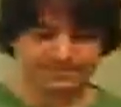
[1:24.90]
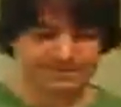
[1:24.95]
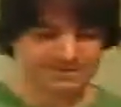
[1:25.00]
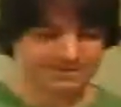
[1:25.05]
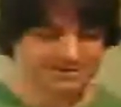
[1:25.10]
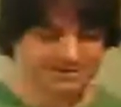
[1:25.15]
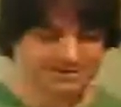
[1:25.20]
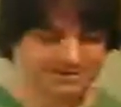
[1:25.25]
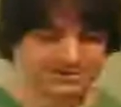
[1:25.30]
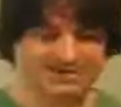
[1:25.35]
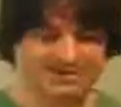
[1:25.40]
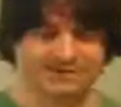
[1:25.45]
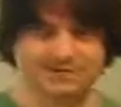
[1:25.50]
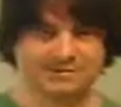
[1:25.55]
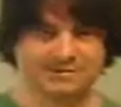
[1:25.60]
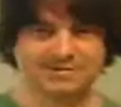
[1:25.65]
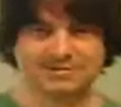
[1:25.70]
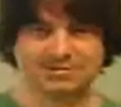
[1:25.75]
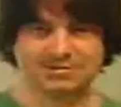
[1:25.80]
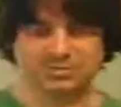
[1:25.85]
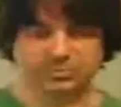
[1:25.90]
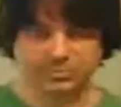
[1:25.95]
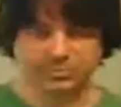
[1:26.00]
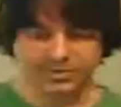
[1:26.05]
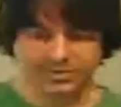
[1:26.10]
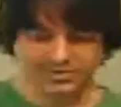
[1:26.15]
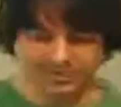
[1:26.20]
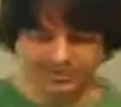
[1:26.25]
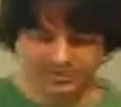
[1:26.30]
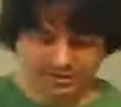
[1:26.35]
because it's
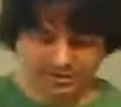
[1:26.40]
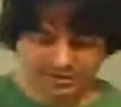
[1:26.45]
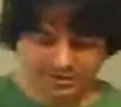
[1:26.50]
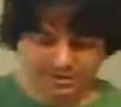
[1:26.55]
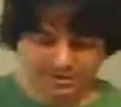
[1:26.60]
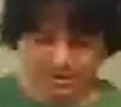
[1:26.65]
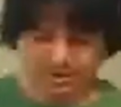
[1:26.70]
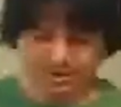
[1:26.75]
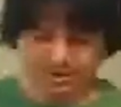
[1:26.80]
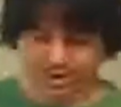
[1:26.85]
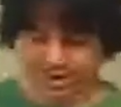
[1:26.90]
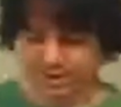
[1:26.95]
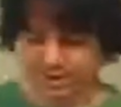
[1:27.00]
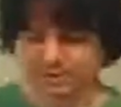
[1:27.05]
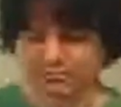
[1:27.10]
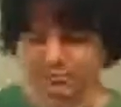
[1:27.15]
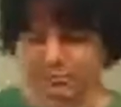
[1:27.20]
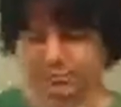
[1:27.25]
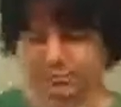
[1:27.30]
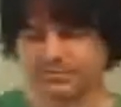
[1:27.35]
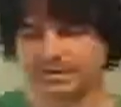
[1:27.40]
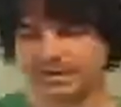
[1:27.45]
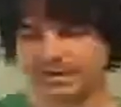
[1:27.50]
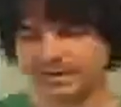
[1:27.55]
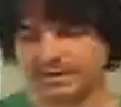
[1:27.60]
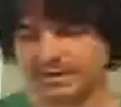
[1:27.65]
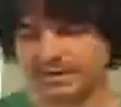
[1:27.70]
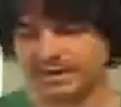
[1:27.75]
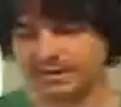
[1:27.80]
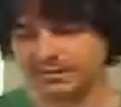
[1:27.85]
pretty much all hardwood right
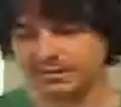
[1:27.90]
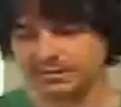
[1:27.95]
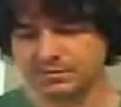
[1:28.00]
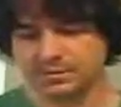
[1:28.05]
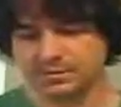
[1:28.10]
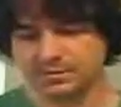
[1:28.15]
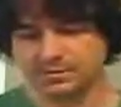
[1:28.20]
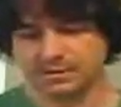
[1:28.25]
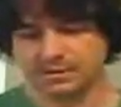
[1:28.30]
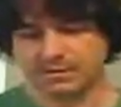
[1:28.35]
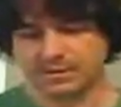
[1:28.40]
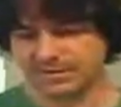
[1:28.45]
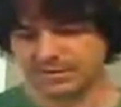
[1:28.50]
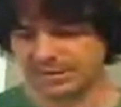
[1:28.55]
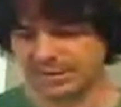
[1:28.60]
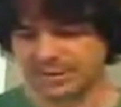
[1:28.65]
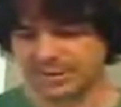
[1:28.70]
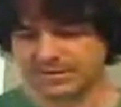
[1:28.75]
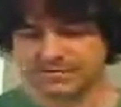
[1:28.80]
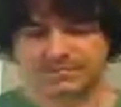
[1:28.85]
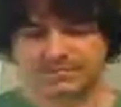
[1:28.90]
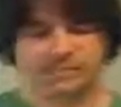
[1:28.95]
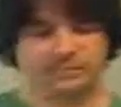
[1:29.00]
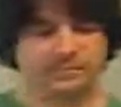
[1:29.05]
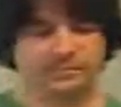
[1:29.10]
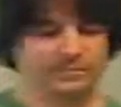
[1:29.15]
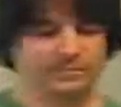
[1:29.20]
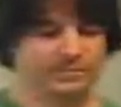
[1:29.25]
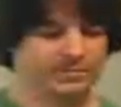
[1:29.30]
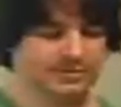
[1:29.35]
now. I've
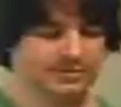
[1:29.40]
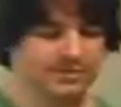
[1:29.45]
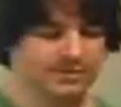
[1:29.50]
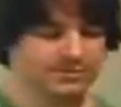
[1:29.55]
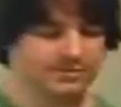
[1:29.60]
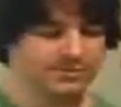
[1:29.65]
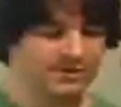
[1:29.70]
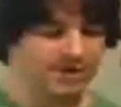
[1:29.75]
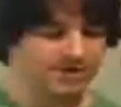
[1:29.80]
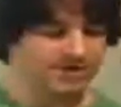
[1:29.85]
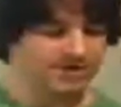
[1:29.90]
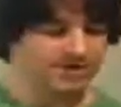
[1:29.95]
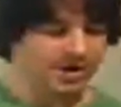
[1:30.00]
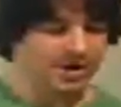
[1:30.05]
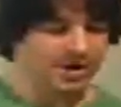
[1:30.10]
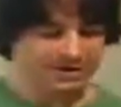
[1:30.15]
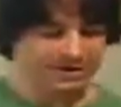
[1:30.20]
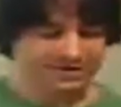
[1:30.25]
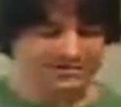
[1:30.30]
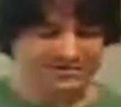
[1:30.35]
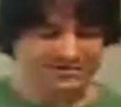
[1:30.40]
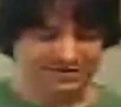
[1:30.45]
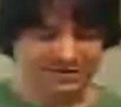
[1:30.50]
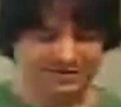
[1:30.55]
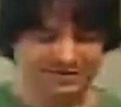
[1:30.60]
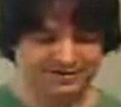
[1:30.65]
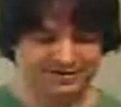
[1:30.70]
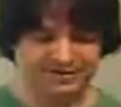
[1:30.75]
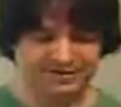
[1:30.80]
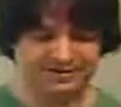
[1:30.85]
done no balsa
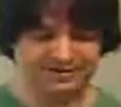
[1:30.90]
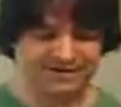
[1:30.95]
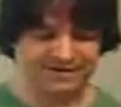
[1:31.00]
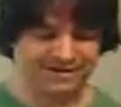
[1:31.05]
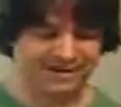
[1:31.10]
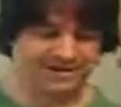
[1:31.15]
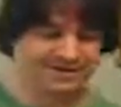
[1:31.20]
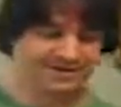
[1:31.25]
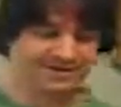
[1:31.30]
on here yet.